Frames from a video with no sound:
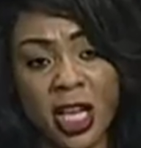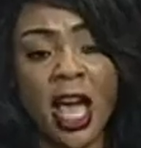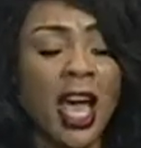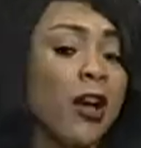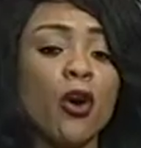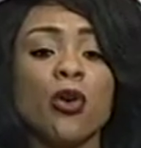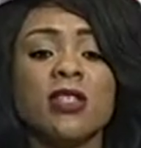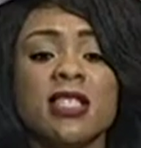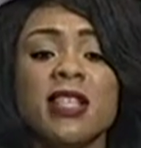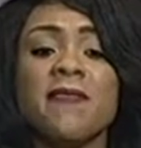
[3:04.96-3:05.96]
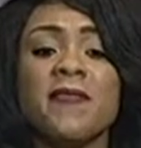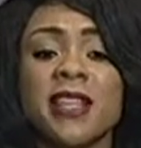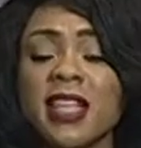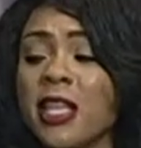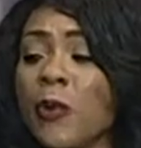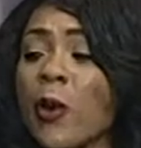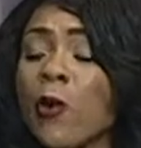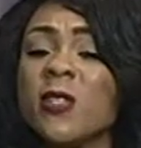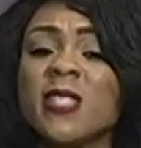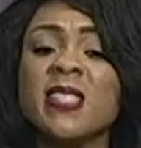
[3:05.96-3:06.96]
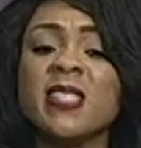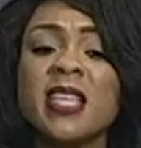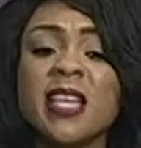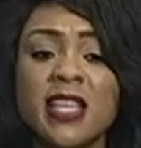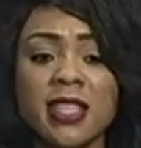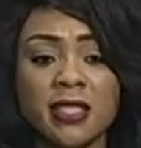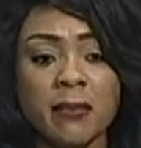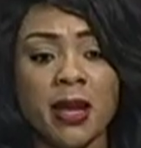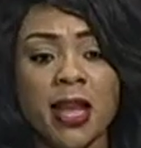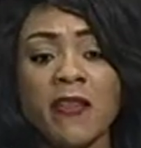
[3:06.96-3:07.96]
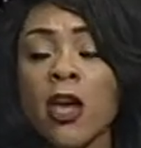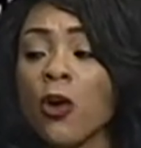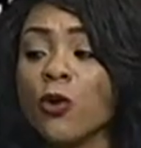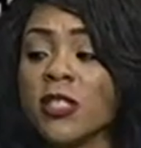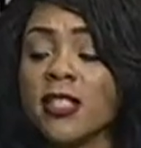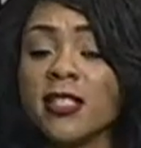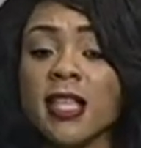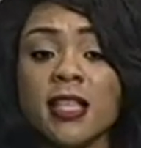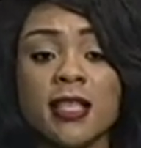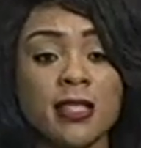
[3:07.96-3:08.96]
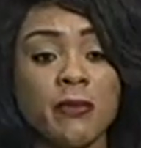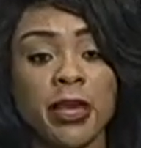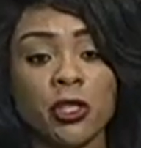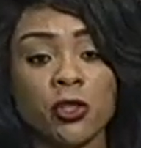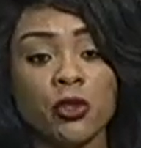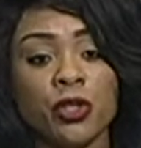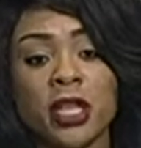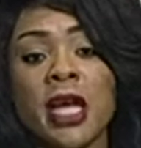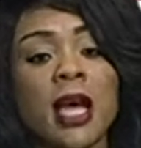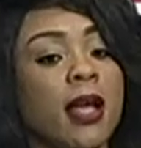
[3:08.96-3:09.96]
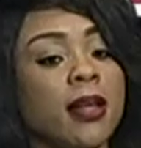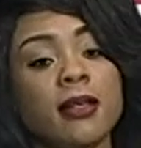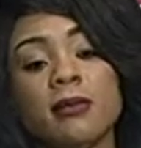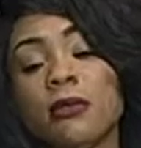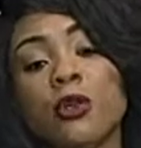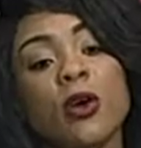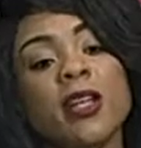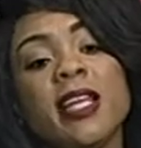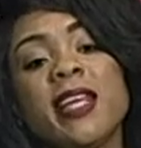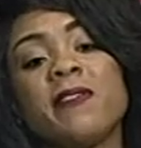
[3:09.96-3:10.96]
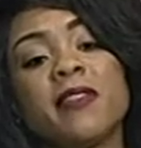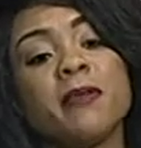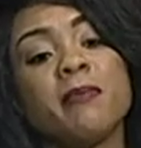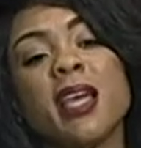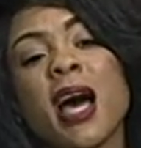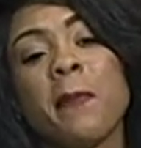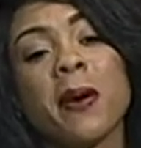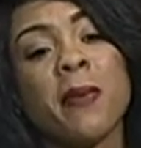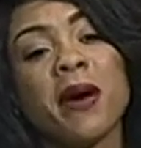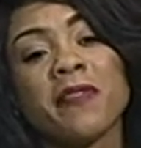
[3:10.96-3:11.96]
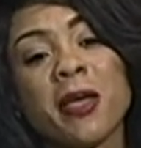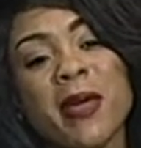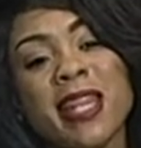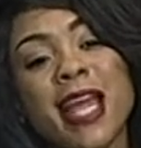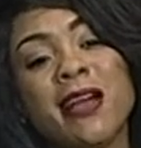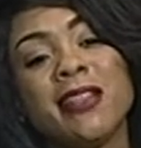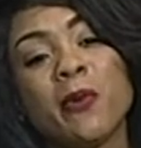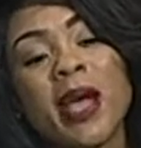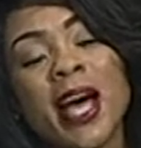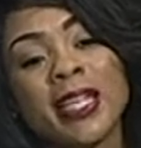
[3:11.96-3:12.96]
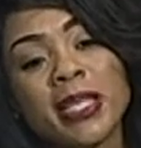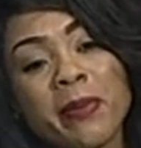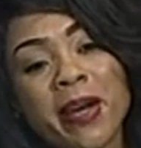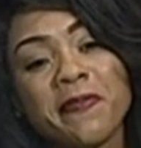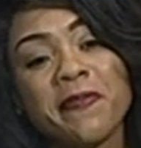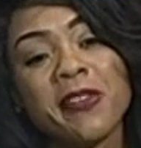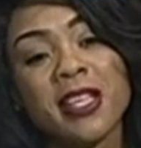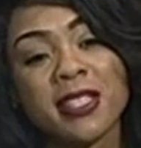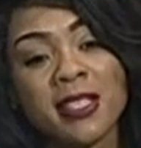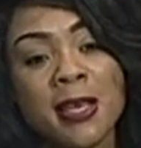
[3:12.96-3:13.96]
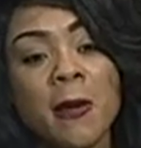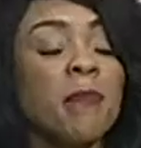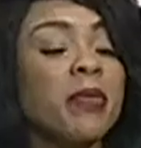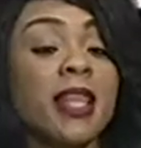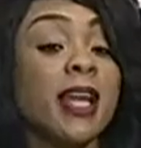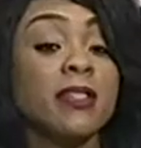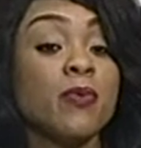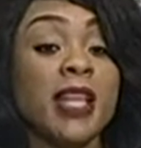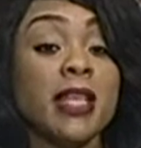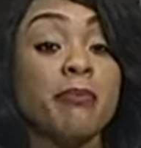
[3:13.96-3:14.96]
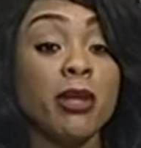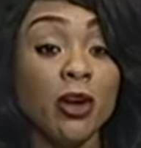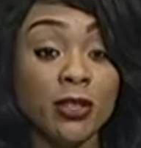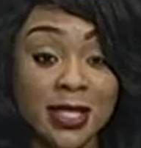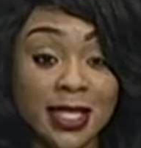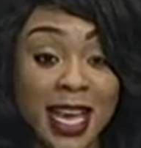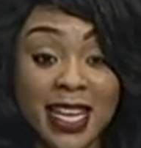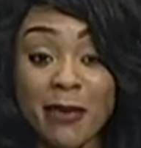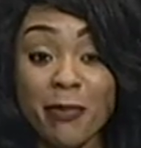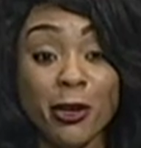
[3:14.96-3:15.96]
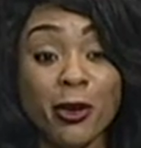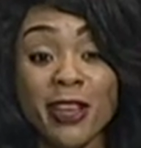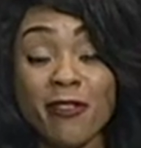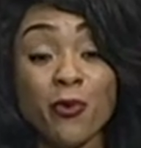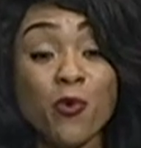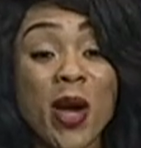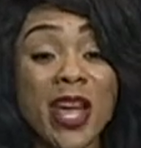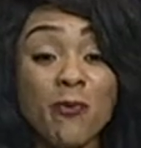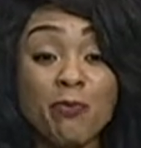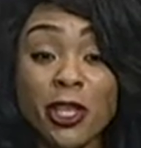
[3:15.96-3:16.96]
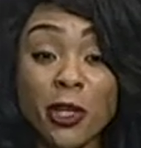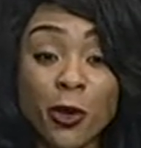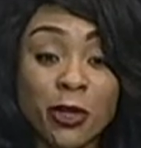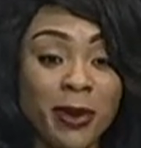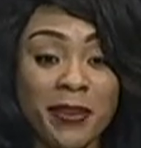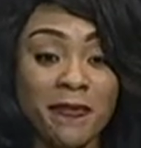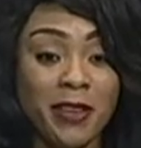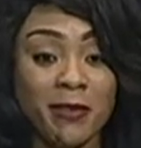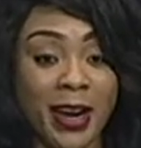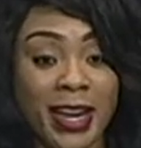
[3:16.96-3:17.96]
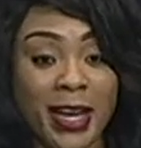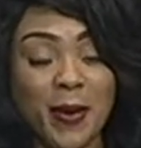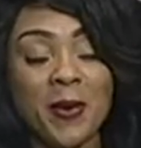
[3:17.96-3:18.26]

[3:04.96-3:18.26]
and causing the fact that they were causing sickness in my life, causing sickness in my children. God lifted me up above them and now they were under my feet. And that is where they belong today. They belong even way beyond my feet right now,